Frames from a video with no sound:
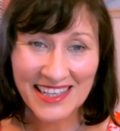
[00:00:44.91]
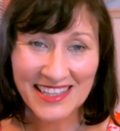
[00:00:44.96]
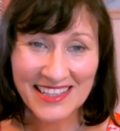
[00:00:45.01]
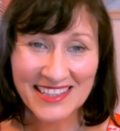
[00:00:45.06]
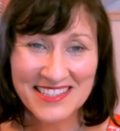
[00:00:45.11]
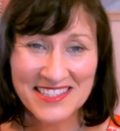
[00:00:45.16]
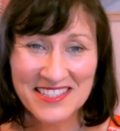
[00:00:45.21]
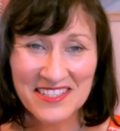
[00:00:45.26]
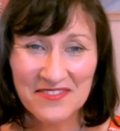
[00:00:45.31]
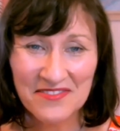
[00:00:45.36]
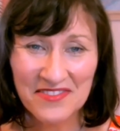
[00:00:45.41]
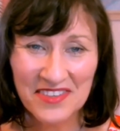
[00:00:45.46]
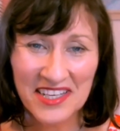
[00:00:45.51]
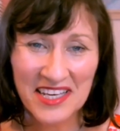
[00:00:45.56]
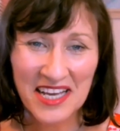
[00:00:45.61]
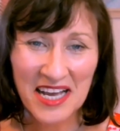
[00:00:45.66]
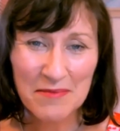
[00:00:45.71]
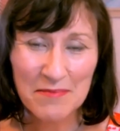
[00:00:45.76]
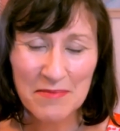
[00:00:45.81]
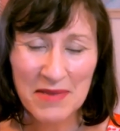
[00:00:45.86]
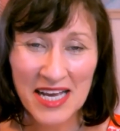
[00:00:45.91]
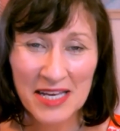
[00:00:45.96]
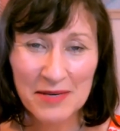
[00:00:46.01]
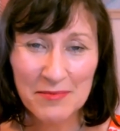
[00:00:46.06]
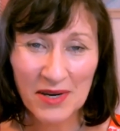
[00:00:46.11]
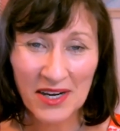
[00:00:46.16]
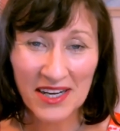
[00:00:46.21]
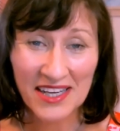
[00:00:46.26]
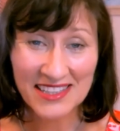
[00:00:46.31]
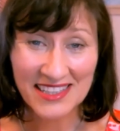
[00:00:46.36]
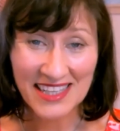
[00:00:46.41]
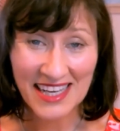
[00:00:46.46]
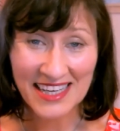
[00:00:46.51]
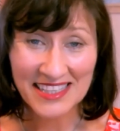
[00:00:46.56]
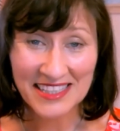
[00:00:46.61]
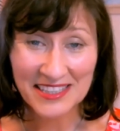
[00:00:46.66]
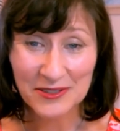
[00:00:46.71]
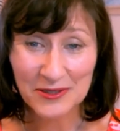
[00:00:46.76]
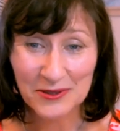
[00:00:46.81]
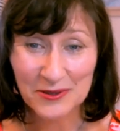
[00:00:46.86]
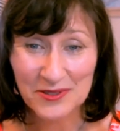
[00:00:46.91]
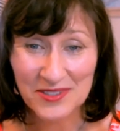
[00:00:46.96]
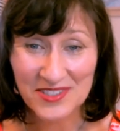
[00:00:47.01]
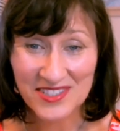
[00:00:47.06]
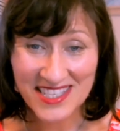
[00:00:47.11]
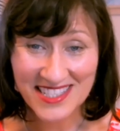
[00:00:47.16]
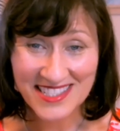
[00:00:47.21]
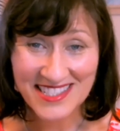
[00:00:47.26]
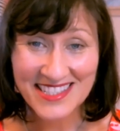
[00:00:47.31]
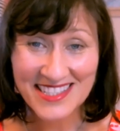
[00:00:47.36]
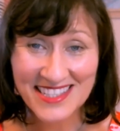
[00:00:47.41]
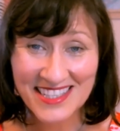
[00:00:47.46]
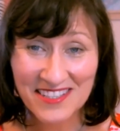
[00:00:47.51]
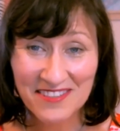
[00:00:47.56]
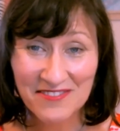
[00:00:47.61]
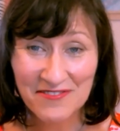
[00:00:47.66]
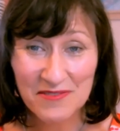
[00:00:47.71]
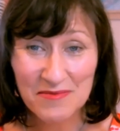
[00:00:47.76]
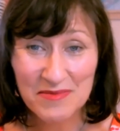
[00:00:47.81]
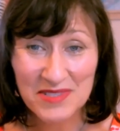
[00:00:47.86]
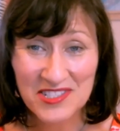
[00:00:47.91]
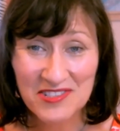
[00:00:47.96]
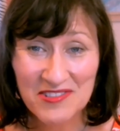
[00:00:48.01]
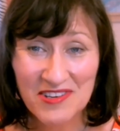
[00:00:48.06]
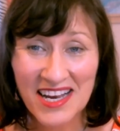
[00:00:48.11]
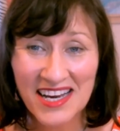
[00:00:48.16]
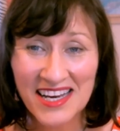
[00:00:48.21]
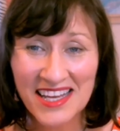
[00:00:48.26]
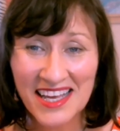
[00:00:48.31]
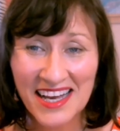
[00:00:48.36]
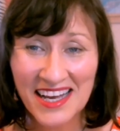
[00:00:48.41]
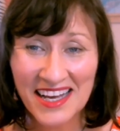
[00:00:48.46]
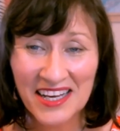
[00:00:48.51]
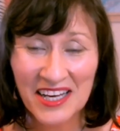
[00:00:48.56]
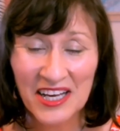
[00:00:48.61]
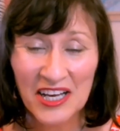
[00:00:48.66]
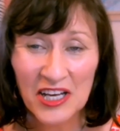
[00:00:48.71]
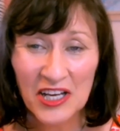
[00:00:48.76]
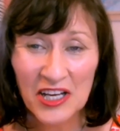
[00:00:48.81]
It is a video made by a lady called Jessica from Australia,